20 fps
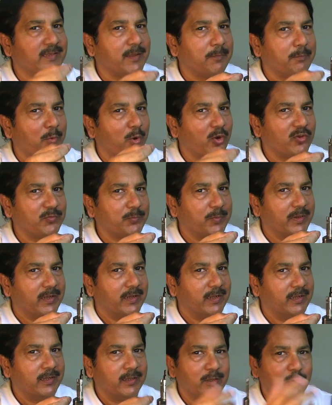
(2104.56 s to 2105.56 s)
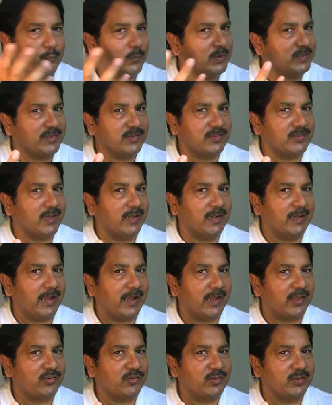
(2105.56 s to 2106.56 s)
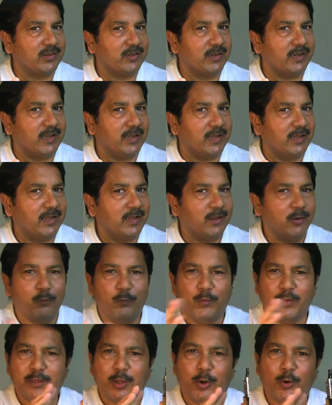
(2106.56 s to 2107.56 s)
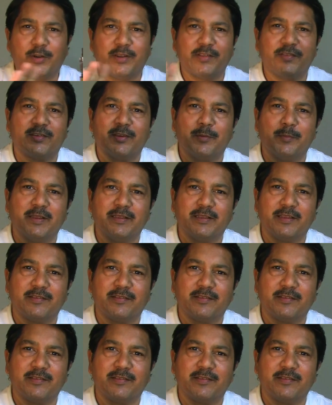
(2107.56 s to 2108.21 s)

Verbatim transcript: the POS pin, which is done externally without disturbing the